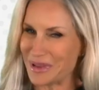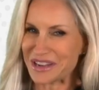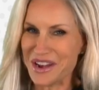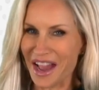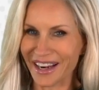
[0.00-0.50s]

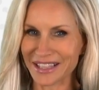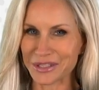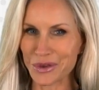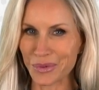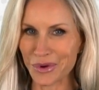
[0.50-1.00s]
but not at
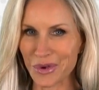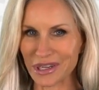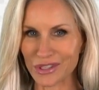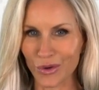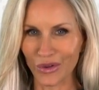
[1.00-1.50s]
Subaru
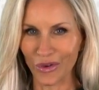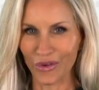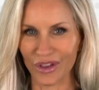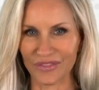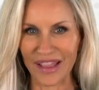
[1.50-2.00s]
and
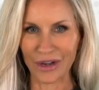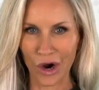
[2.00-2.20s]
Toyota of Ann